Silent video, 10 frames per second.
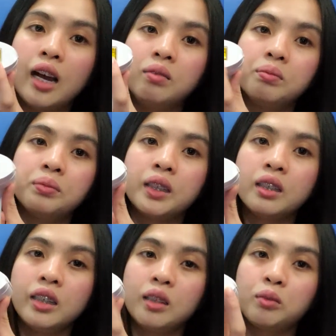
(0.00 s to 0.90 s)
lamp
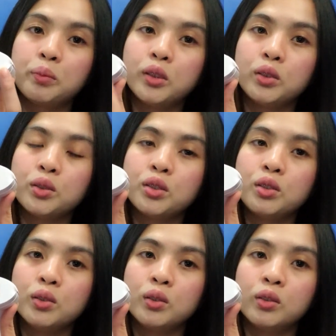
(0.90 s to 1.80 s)
na
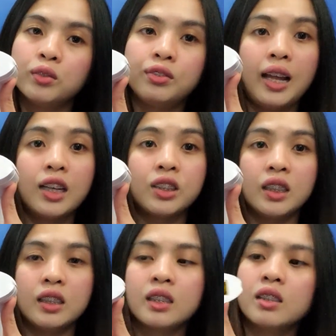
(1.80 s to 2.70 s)
nagpo-produce nung
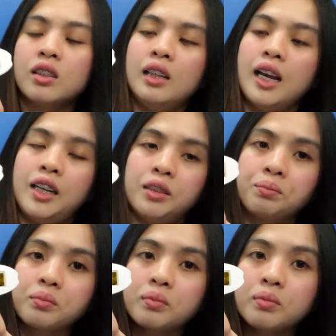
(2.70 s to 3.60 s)
flashes or light.